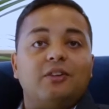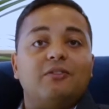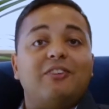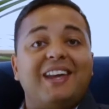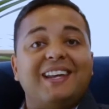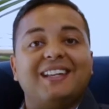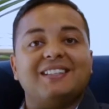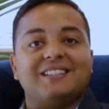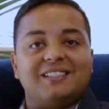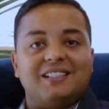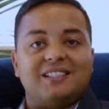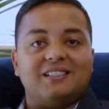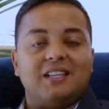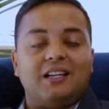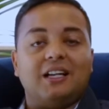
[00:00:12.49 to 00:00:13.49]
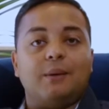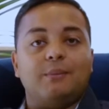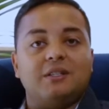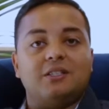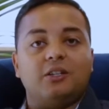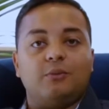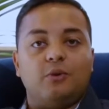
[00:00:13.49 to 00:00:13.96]
the vacancies that come
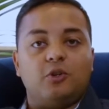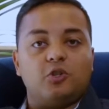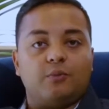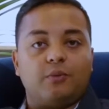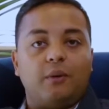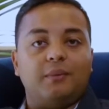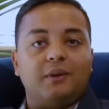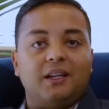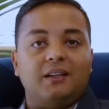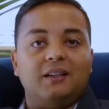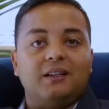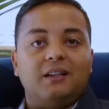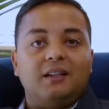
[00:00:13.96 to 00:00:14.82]
into commercial property.